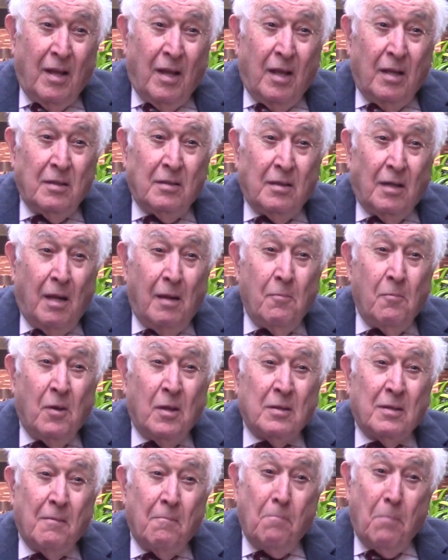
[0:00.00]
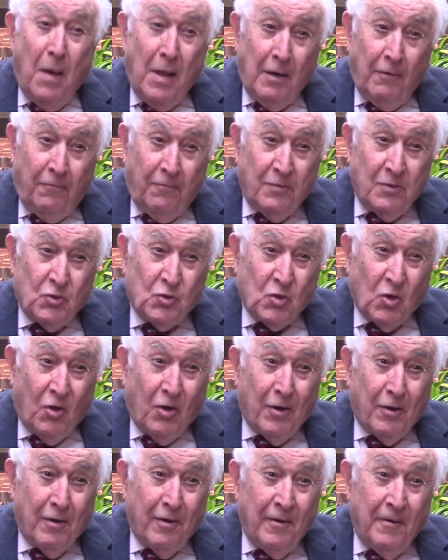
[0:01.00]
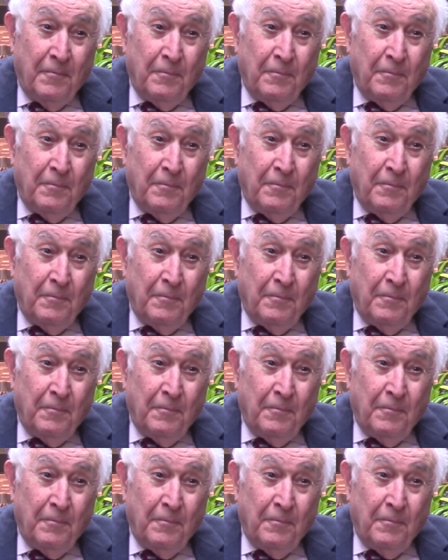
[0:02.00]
and tell them what the benefits are.